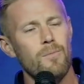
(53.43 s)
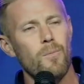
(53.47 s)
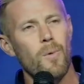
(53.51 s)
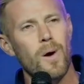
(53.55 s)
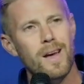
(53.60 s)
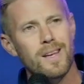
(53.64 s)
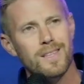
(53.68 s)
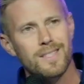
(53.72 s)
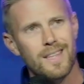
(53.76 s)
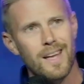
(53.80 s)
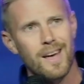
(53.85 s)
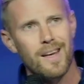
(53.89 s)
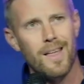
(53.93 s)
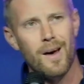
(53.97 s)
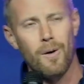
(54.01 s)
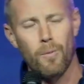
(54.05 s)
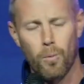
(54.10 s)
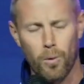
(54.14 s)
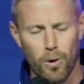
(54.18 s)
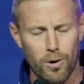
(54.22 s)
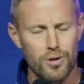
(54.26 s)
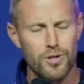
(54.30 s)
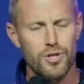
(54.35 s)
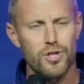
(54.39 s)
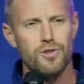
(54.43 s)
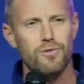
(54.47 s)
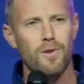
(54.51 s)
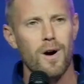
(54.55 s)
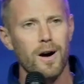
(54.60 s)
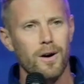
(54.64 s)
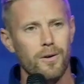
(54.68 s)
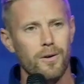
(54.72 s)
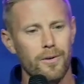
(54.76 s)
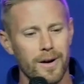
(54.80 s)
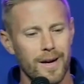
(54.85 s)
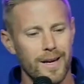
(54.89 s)
ways that we're
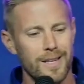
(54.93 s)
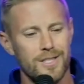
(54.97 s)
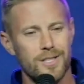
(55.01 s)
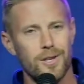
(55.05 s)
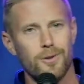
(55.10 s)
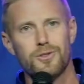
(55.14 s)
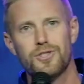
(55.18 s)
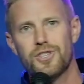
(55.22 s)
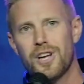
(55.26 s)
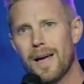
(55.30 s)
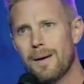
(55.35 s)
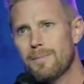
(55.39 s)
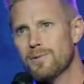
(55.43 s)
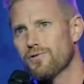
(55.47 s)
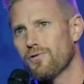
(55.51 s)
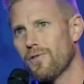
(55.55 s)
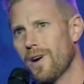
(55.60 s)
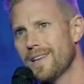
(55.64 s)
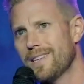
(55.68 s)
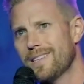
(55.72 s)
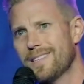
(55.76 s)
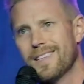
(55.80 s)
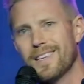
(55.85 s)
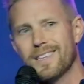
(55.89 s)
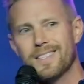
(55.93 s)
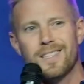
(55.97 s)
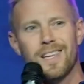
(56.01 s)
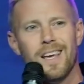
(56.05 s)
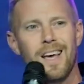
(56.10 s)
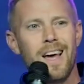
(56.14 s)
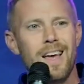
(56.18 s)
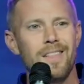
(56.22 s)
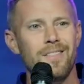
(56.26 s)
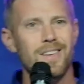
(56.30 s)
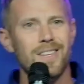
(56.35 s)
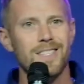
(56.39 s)
struggling. And so James writes
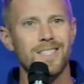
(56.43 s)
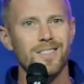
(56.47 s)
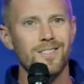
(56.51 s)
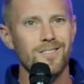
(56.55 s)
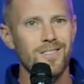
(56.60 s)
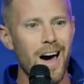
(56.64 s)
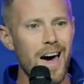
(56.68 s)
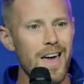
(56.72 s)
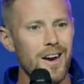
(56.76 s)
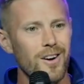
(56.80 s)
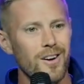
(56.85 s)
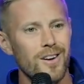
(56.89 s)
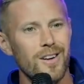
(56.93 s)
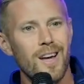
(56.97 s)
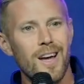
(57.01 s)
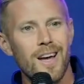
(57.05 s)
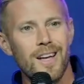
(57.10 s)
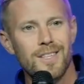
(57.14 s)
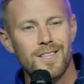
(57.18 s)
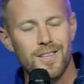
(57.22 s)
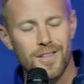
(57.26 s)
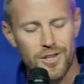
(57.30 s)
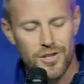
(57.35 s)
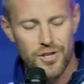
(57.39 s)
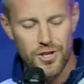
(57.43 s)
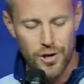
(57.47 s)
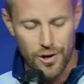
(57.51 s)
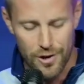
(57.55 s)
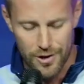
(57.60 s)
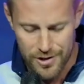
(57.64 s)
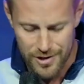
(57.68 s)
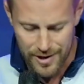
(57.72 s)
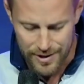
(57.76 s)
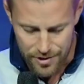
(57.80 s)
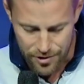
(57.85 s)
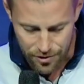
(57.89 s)
this letter to the
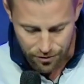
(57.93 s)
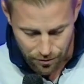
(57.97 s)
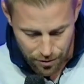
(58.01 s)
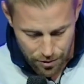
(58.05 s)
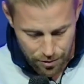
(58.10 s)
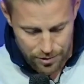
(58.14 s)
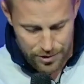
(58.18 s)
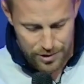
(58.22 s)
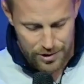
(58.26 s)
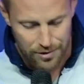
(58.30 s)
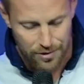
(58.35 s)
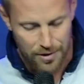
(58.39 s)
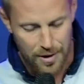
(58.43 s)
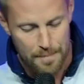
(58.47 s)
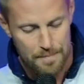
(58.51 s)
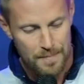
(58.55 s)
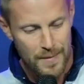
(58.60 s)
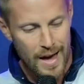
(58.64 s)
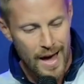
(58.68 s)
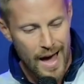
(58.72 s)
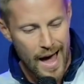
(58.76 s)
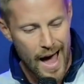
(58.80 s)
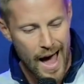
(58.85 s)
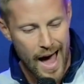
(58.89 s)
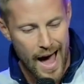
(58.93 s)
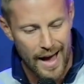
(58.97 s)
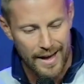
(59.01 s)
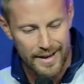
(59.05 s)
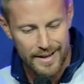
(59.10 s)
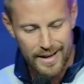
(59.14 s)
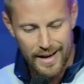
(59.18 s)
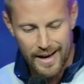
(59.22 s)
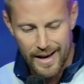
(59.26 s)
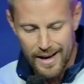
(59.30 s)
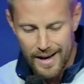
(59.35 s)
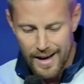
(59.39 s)
church in Jerusalem.
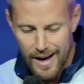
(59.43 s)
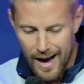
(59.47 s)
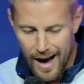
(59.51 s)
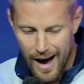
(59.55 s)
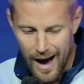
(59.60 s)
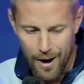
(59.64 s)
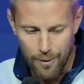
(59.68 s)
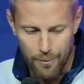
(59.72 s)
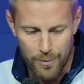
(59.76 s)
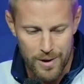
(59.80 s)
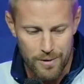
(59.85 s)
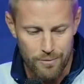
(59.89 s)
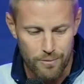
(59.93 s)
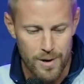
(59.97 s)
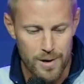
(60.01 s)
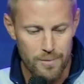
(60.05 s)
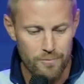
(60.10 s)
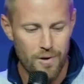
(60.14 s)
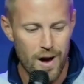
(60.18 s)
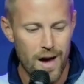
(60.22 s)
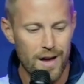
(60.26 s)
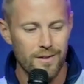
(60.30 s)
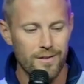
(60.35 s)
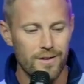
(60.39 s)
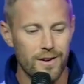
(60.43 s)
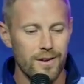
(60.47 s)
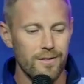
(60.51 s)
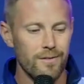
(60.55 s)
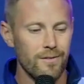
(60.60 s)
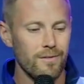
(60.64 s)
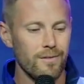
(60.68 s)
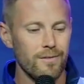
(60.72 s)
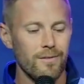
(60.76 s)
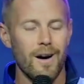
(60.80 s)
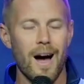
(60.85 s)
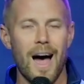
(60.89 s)
And we read
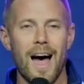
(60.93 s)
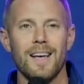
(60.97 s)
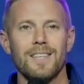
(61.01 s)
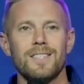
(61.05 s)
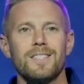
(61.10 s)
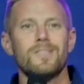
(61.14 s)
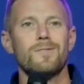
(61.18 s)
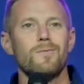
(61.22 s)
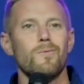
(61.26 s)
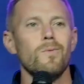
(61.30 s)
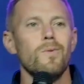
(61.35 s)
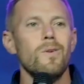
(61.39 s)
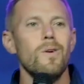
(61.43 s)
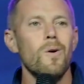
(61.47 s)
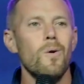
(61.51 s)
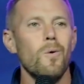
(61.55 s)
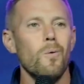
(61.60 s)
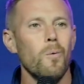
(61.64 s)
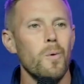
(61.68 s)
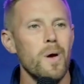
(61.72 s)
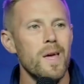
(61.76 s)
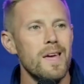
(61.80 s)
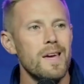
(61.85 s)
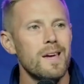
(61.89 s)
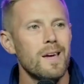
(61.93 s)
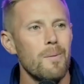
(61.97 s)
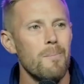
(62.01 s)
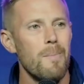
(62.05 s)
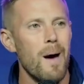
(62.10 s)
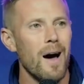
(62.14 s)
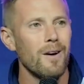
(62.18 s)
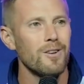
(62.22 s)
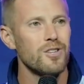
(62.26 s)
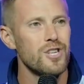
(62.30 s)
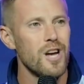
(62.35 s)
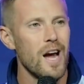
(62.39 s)
last week
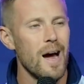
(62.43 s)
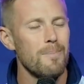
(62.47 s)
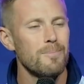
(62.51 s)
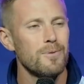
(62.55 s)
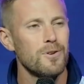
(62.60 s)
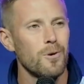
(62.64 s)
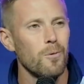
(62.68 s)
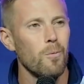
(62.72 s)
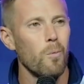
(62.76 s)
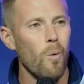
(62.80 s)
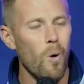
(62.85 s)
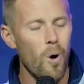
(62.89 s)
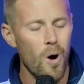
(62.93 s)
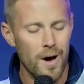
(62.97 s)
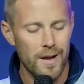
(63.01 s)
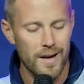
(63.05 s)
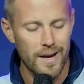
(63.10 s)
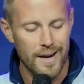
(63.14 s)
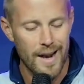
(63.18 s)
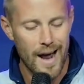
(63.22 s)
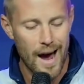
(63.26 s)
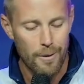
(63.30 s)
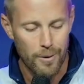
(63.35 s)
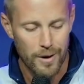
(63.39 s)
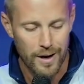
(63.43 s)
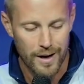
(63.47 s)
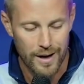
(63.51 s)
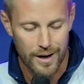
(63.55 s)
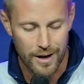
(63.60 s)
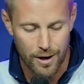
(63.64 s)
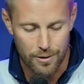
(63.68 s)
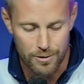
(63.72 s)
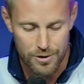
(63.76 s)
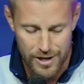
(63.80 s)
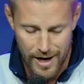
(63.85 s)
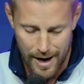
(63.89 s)
about chapter 1, and now we're going to
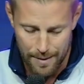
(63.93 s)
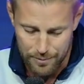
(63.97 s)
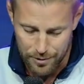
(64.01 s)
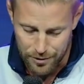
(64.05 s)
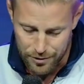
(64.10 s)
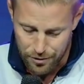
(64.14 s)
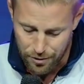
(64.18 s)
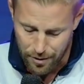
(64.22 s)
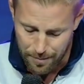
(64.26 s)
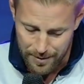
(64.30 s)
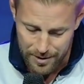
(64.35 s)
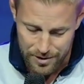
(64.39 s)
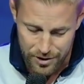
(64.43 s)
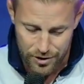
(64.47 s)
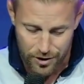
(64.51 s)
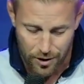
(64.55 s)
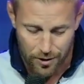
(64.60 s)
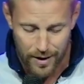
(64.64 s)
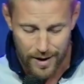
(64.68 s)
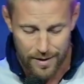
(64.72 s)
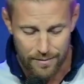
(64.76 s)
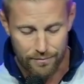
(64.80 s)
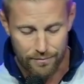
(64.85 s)
go chapter 2. I'm going to start in